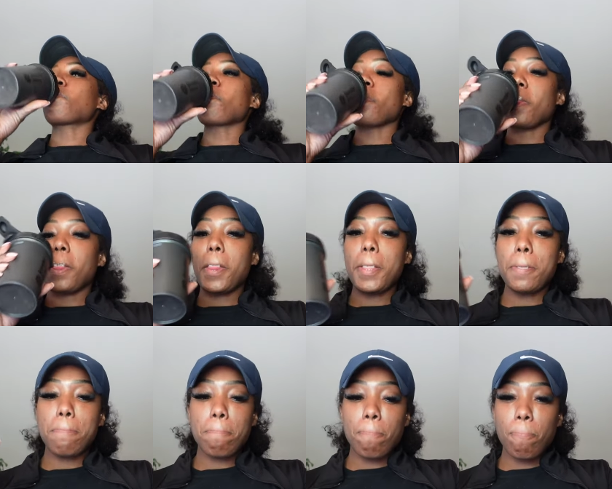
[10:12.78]

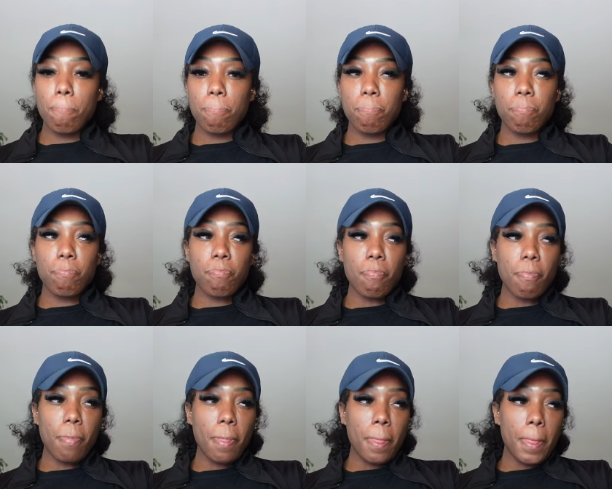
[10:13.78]

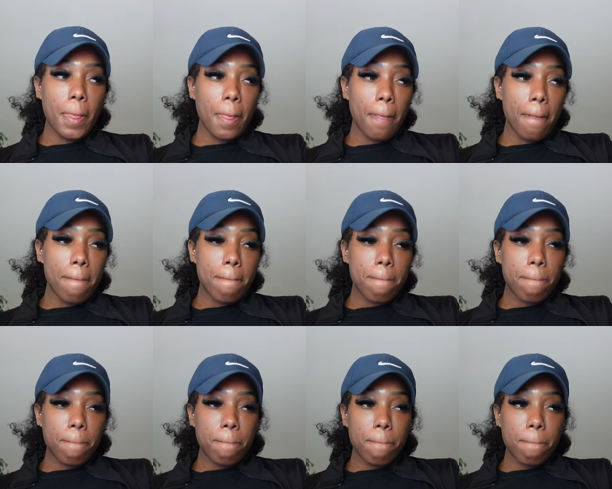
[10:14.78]

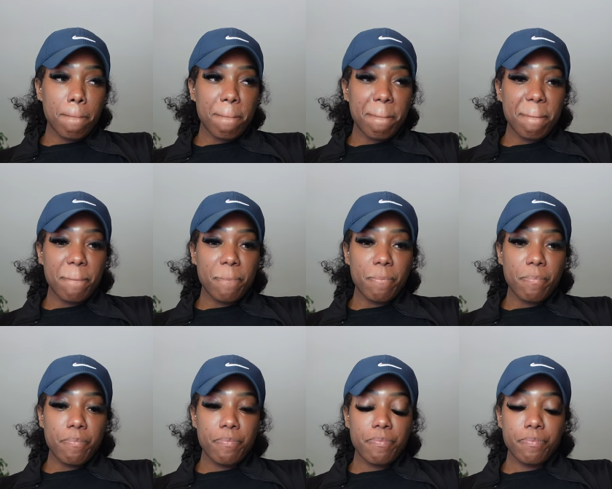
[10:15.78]

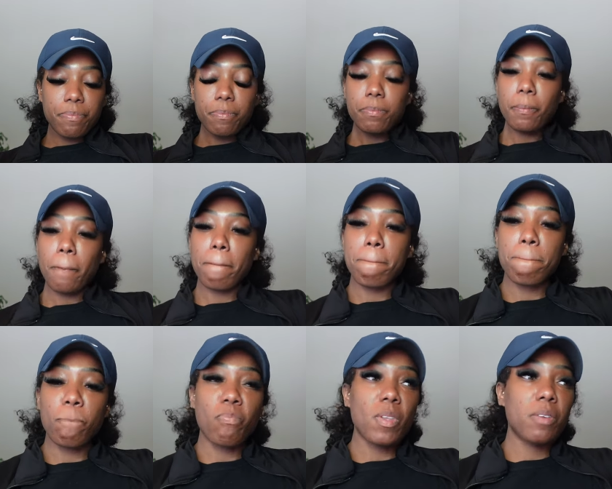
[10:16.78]

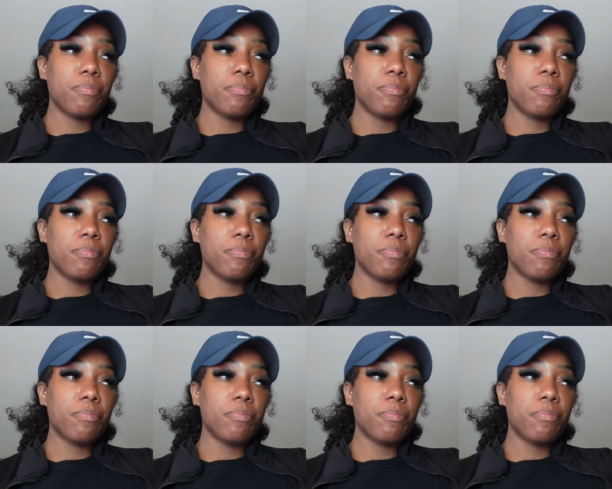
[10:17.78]
(silence)